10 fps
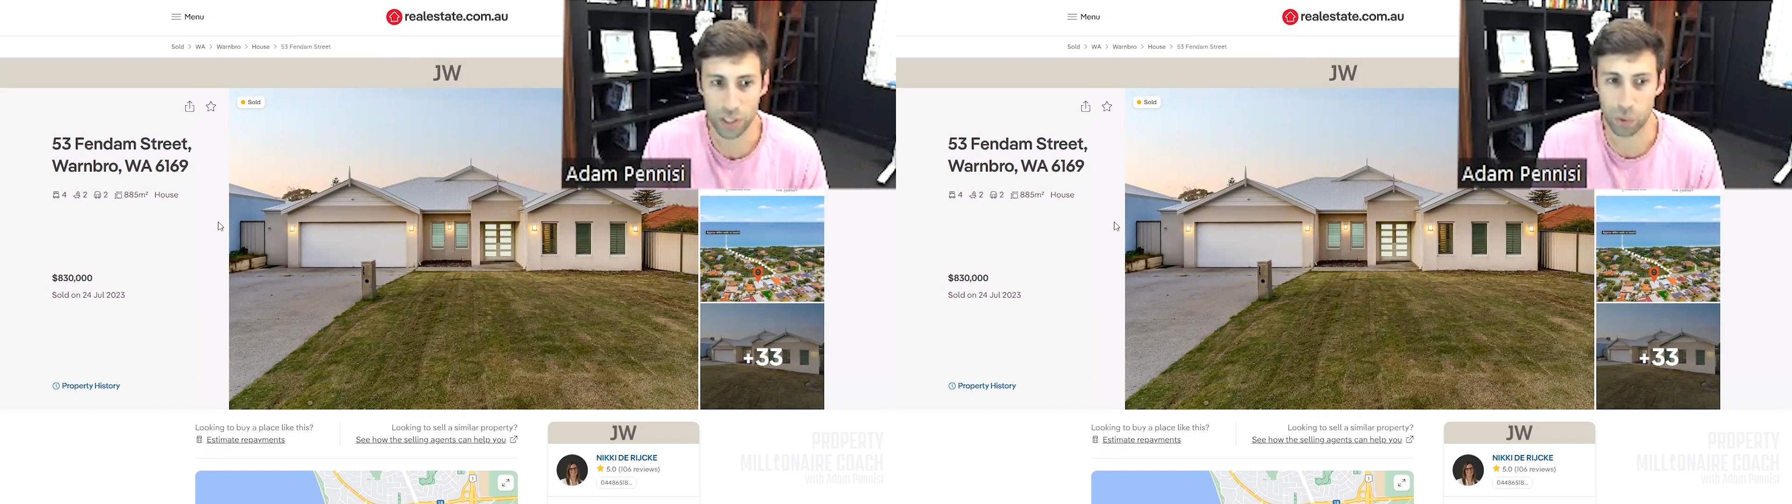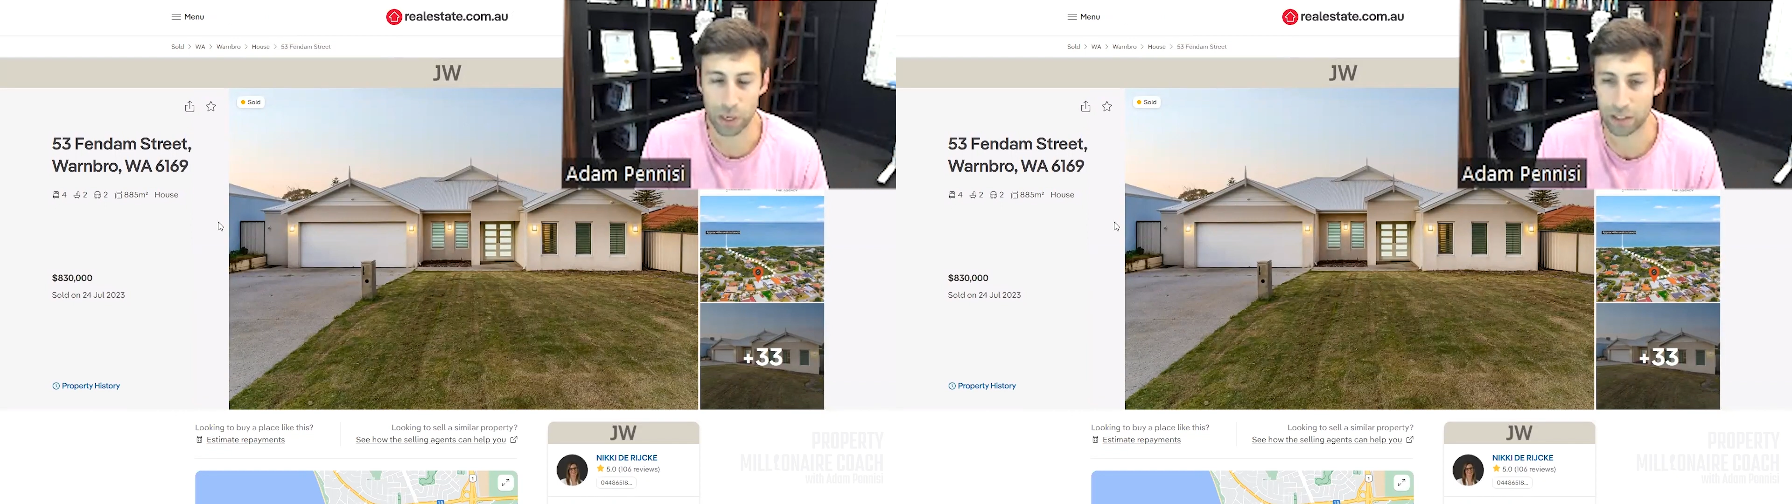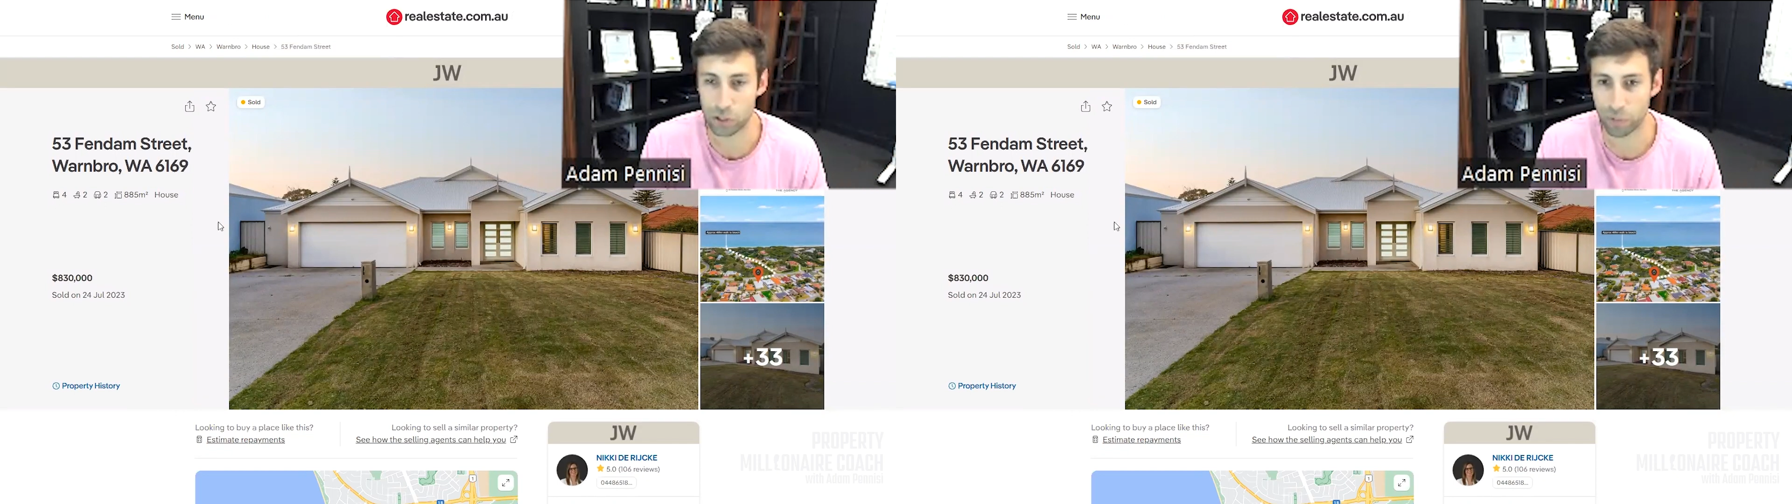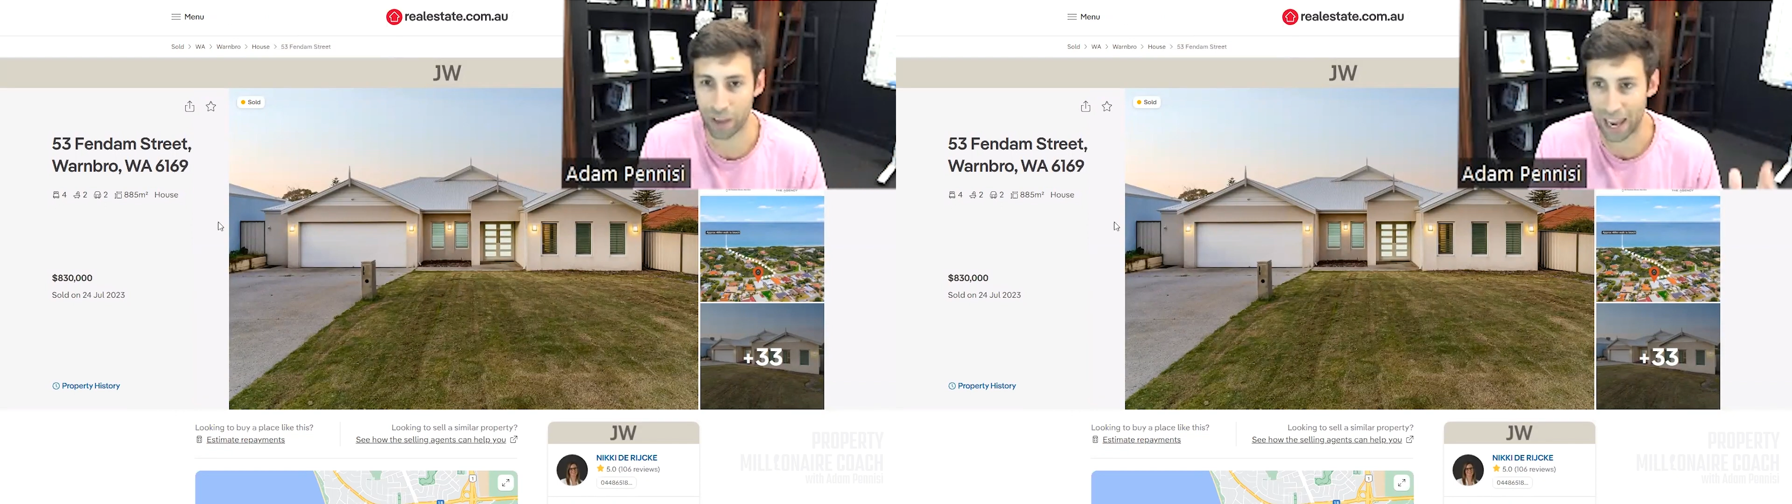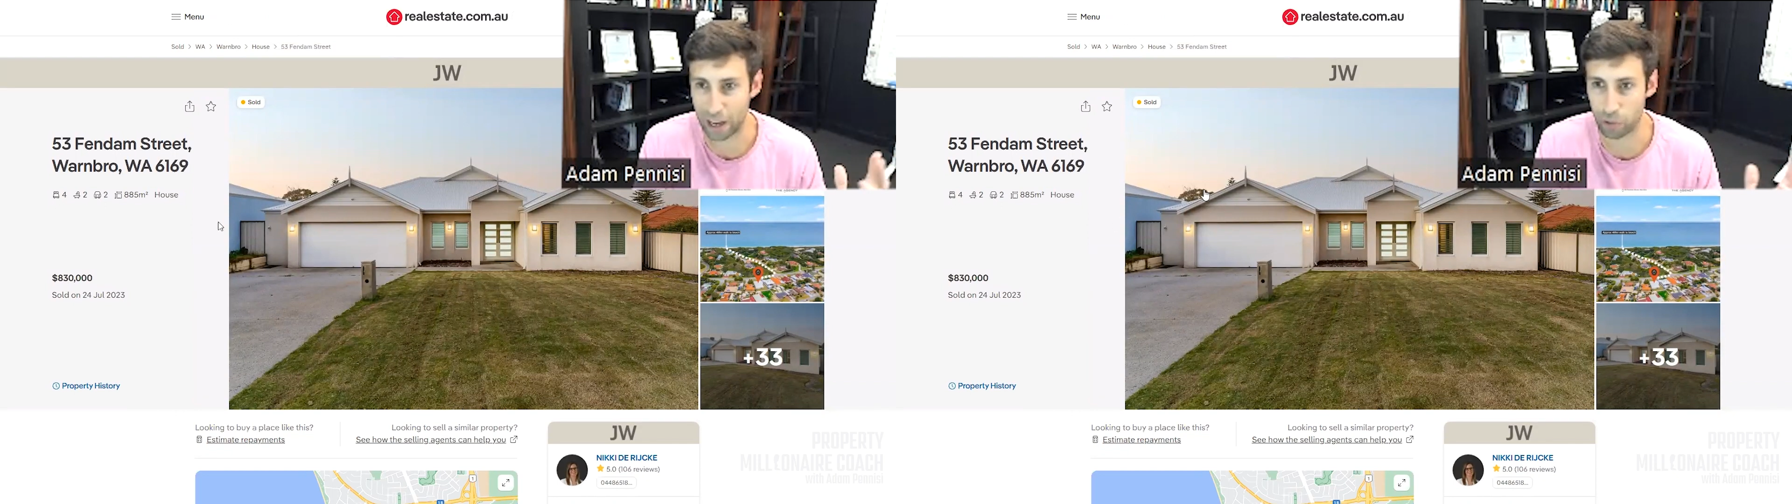This one sold
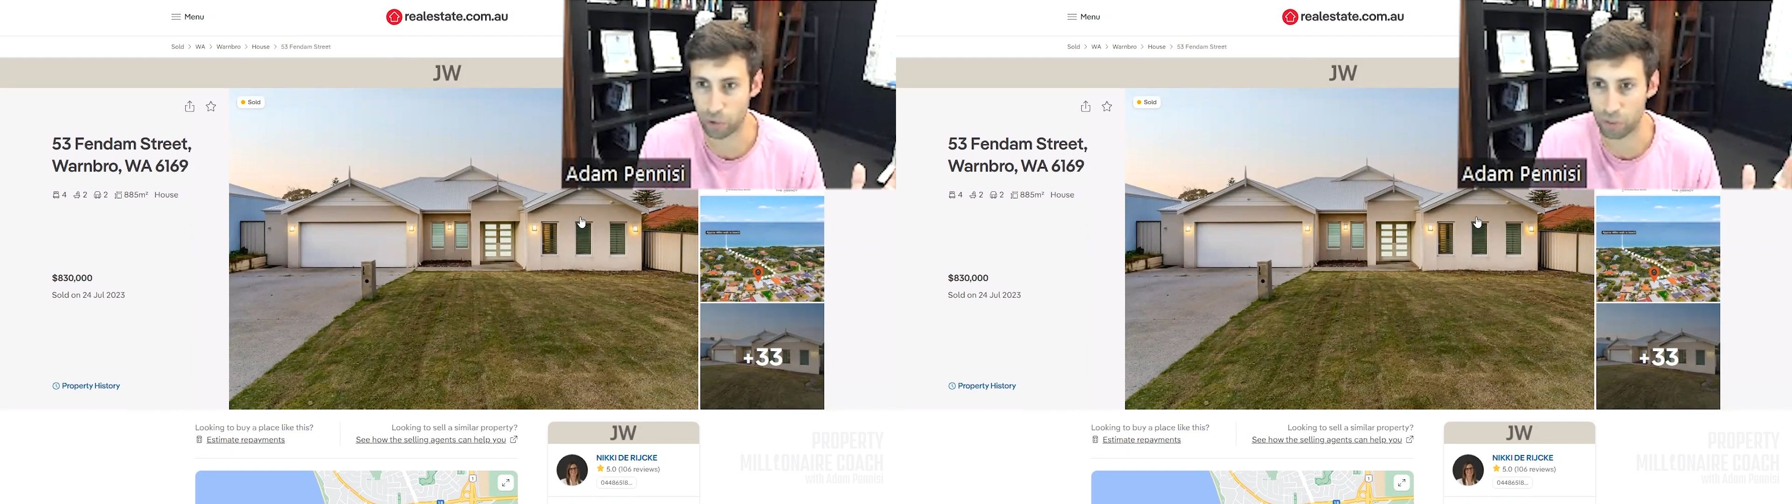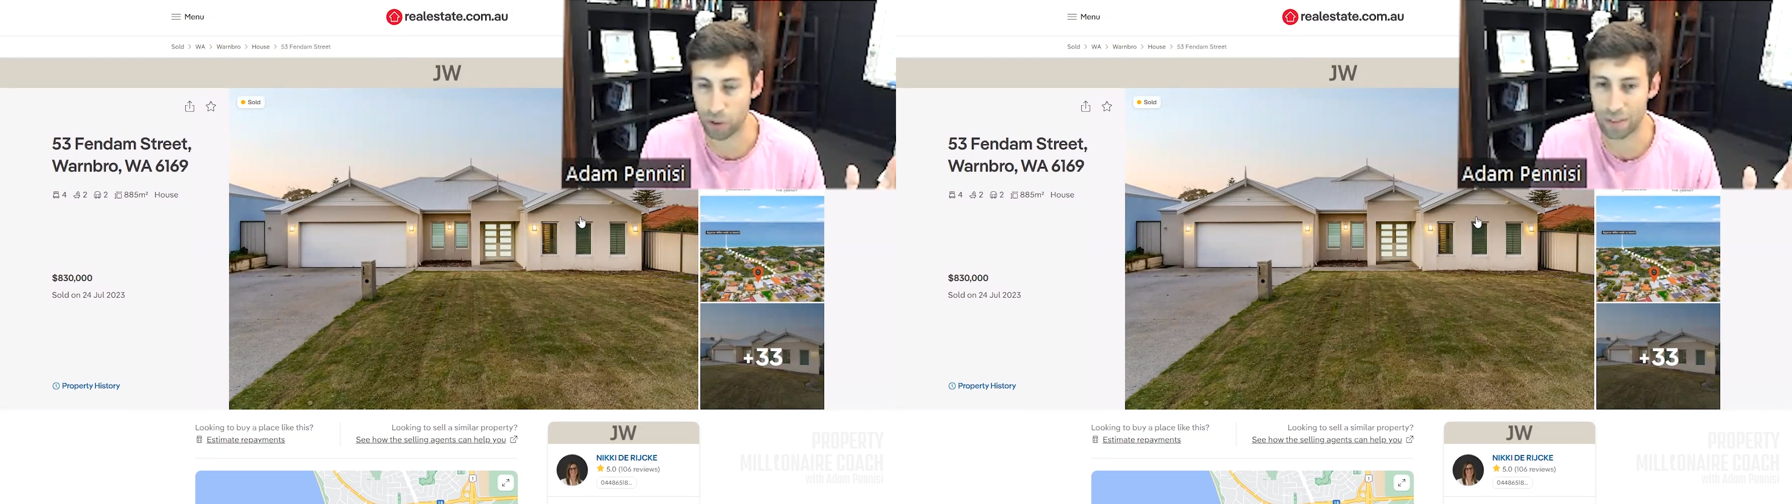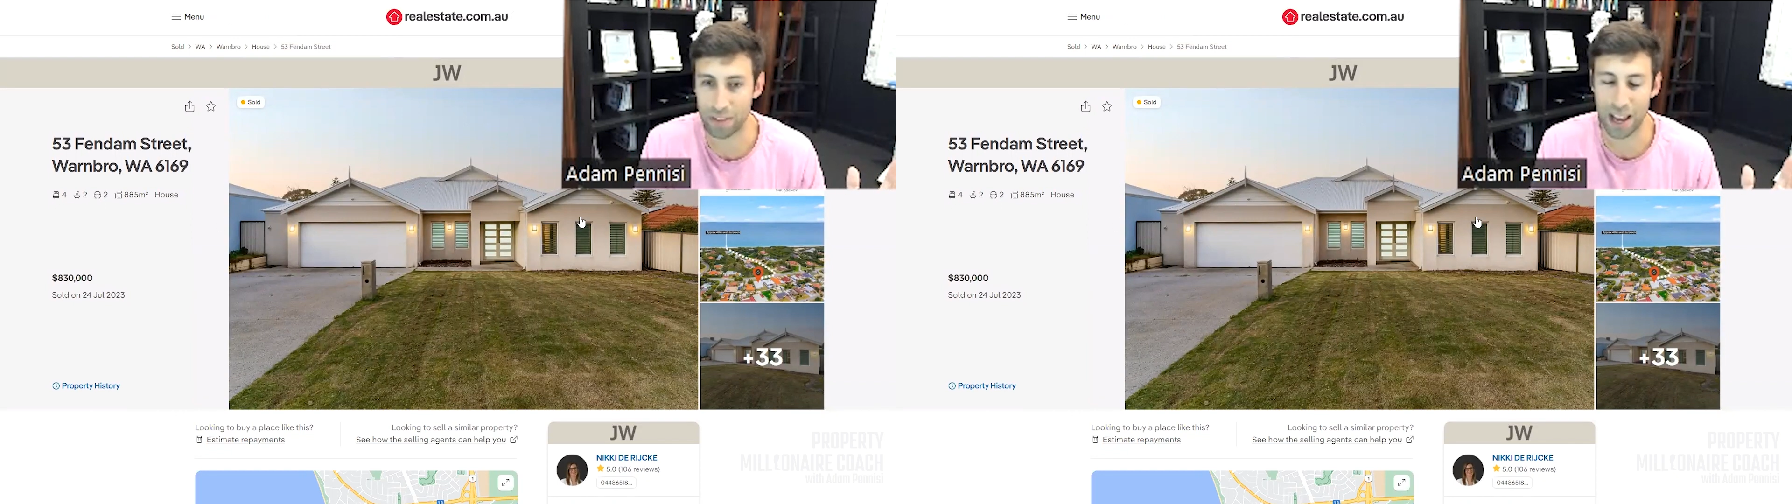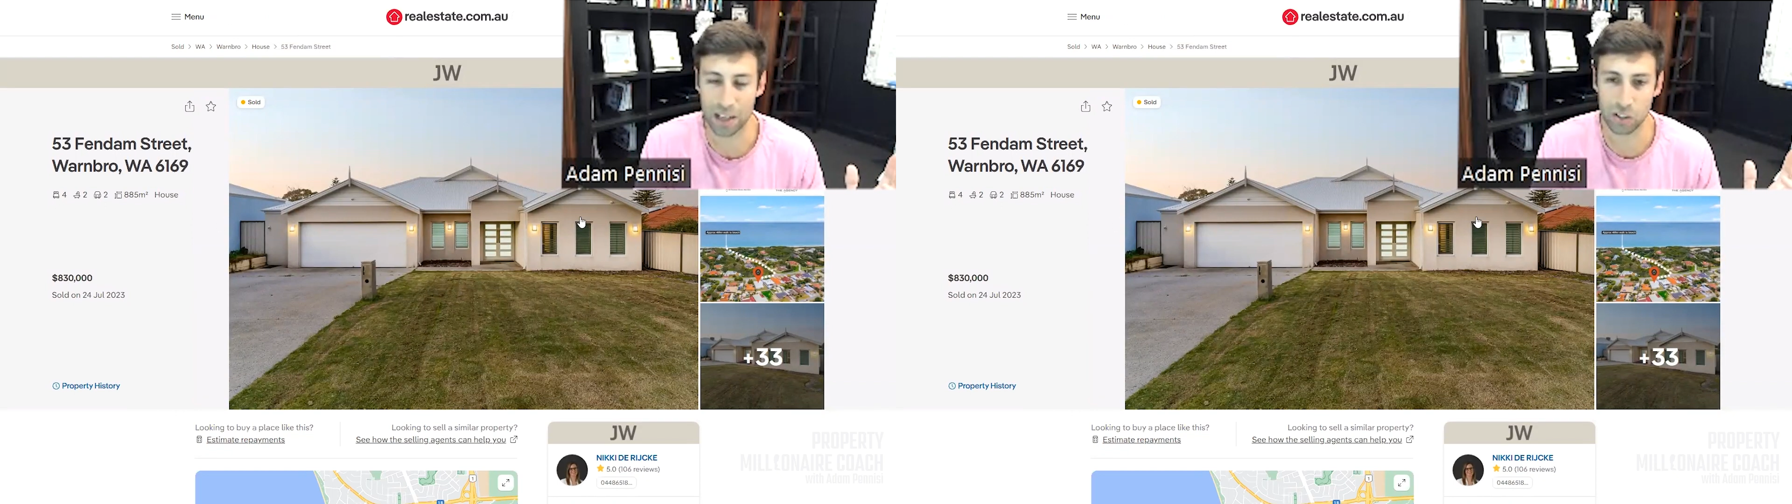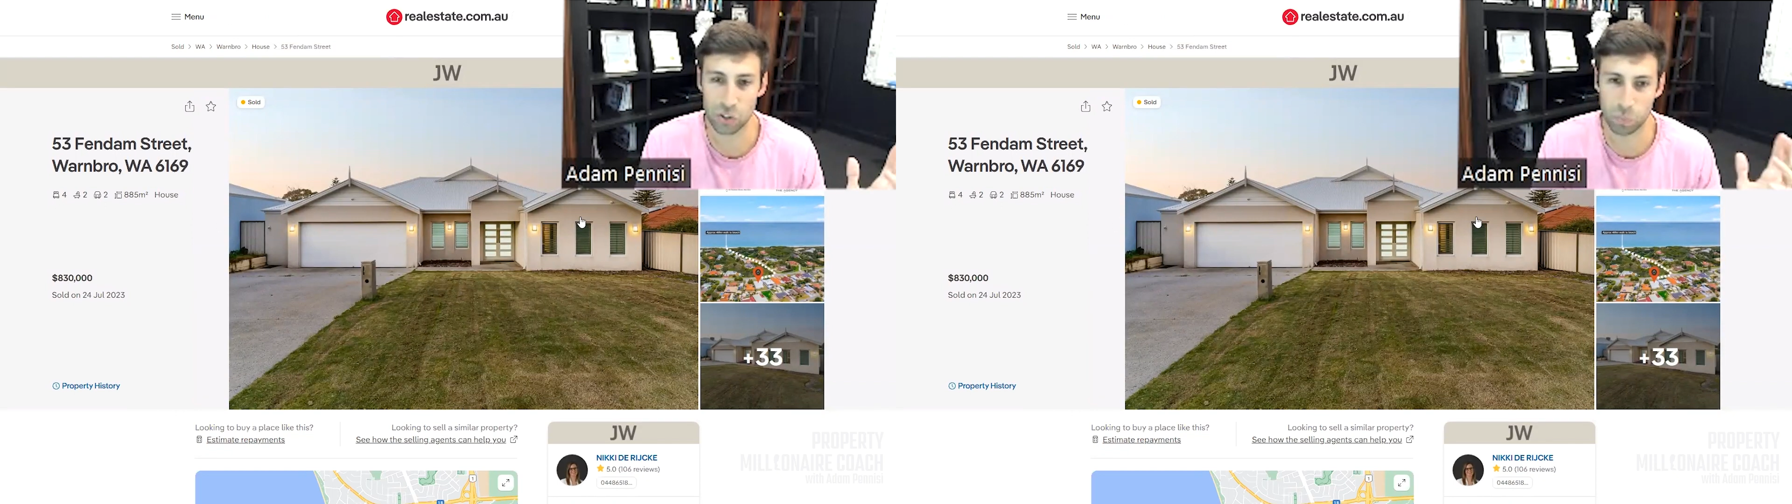for
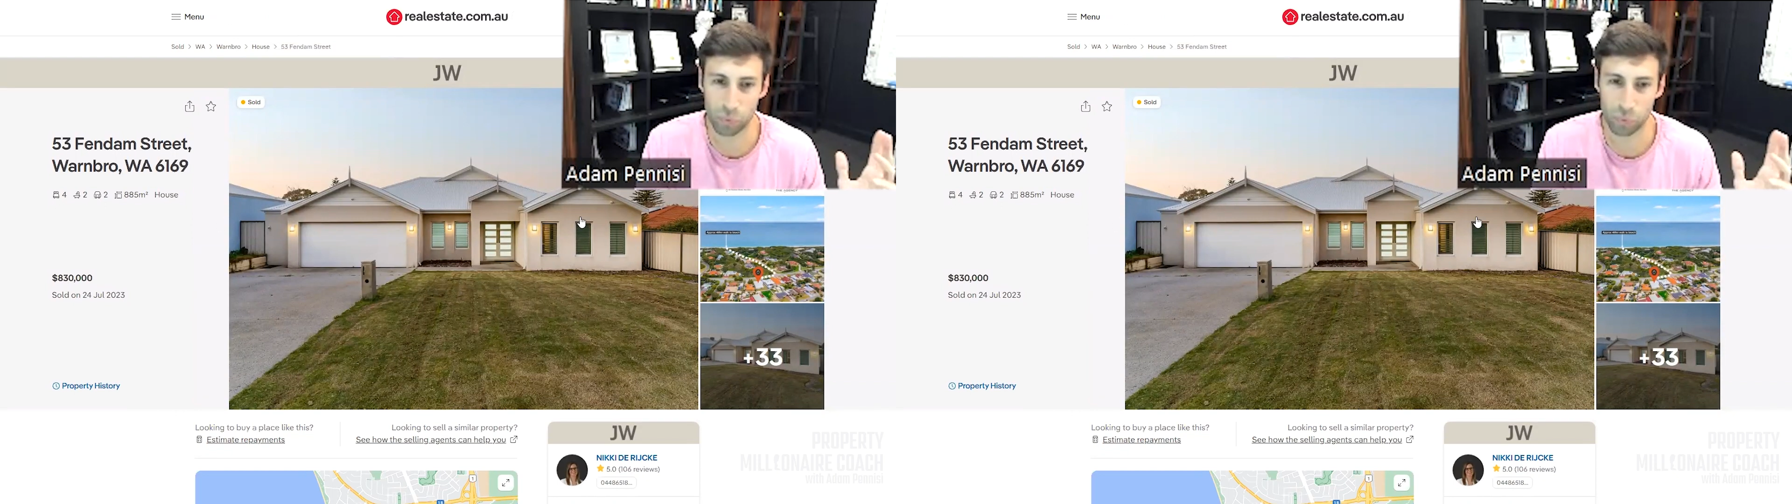830,000. It's